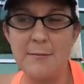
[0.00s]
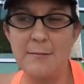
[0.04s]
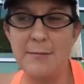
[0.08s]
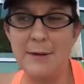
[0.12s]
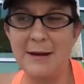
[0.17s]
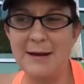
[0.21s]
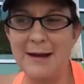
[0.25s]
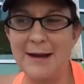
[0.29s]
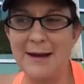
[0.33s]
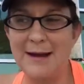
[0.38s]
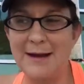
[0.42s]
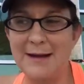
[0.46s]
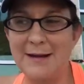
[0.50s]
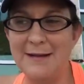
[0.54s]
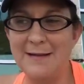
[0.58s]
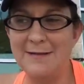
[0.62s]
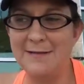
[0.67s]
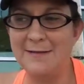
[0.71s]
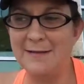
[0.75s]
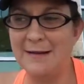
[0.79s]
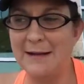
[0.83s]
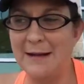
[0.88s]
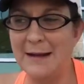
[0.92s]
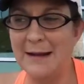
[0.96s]

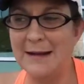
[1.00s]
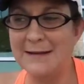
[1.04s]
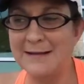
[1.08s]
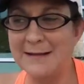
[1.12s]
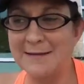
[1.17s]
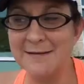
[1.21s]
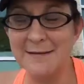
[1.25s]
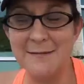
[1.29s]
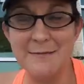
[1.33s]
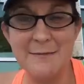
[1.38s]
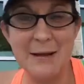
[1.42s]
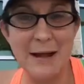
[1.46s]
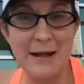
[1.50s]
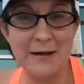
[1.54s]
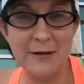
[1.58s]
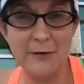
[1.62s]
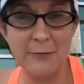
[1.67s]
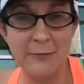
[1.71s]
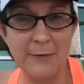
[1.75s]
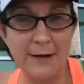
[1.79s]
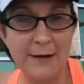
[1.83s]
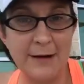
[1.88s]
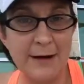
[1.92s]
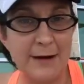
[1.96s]
because it doesn't
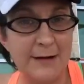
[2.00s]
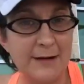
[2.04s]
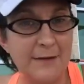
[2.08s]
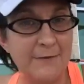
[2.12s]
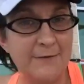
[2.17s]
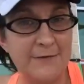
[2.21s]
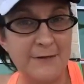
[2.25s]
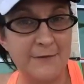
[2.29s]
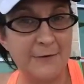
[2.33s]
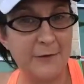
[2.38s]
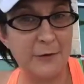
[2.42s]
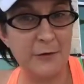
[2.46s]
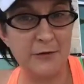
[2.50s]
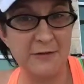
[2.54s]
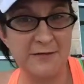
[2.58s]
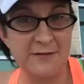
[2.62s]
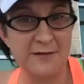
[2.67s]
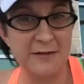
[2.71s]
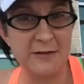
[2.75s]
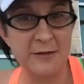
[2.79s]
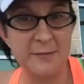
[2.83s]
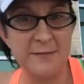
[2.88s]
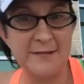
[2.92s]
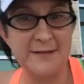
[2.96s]
matter what kind of difficult
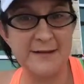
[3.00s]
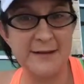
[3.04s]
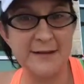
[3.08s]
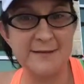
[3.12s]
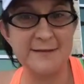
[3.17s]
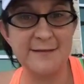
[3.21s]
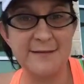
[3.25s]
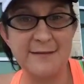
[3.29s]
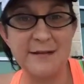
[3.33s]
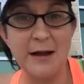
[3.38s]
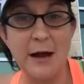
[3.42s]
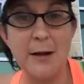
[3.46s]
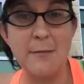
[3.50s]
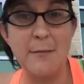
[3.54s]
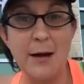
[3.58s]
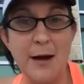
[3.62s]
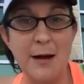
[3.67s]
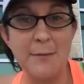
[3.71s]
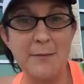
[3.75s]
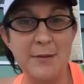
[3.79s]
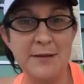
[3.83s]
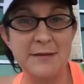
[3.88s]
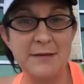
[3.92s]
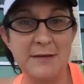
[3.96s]
circumstances come
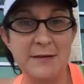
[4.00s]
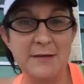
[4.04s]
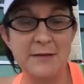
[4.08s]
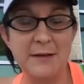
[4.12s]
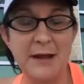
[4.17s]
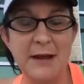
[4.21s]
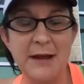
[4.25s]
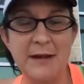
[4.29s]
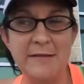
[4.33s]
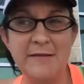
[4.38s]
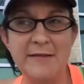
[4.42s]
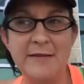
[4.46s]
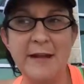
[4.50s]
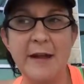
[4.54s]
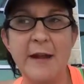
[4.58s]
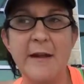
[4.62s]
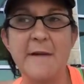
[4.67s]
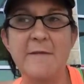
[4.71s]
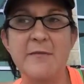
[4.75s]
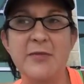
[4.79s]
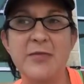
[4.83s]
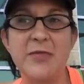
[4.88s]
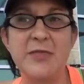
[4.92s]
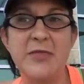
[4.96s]
up in their lives,
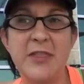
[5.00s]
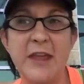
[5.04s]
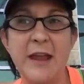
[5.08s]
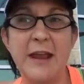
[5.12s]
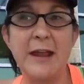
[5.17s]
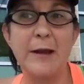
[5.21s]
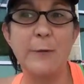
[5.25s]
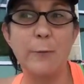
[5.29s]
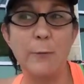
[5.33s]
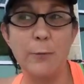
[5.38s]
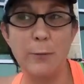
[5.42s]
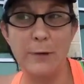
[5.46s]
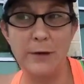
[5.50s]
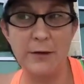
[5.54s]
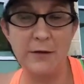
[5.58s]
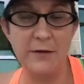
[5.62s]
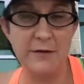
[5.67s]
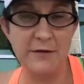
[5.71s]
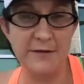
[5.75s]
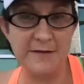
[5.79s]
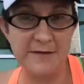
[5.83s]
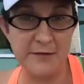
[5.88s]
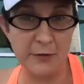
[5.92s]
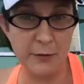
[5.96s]
they
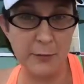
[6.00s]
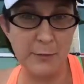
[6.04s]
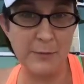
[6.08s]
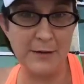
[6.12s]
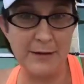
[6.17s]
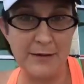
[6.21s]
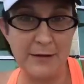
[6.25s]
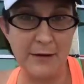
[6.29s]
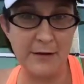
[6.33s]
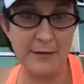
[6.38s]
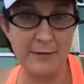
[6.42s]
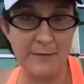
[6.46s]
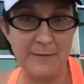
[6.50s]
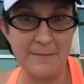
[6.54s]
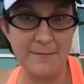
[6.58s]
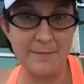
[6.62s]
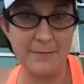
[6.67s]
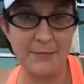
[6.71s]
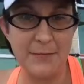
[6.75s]
will still be there.